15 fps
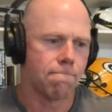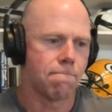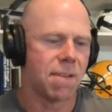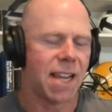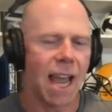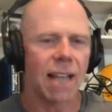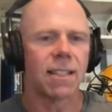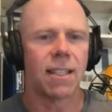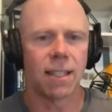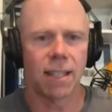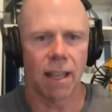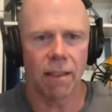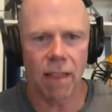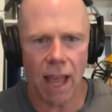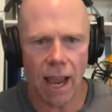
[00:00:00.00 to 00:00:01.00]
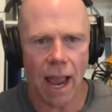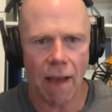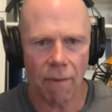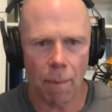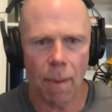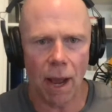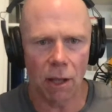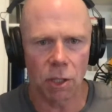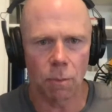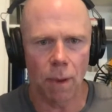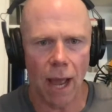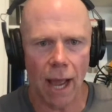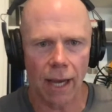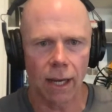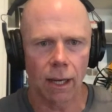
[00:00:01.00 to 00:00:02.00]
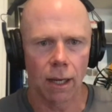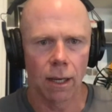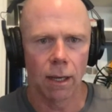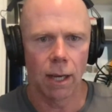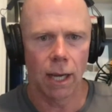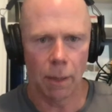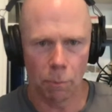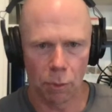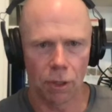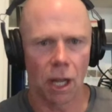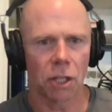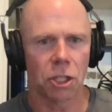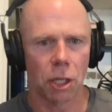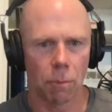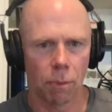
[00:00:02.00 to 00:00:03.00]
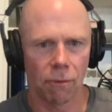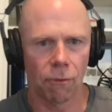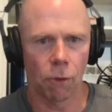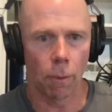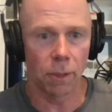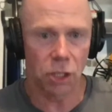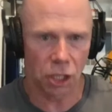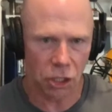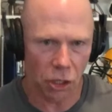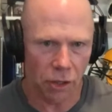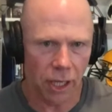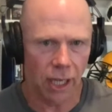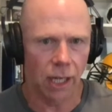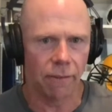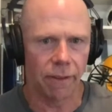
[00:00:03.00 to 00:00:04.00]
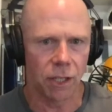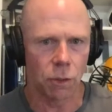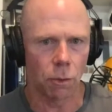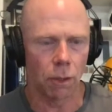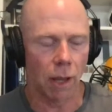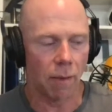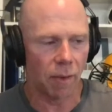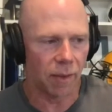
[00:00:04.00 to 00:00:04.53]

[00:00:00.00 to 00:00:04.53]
guess is that they have a bounce back in production and performance just on the individual level.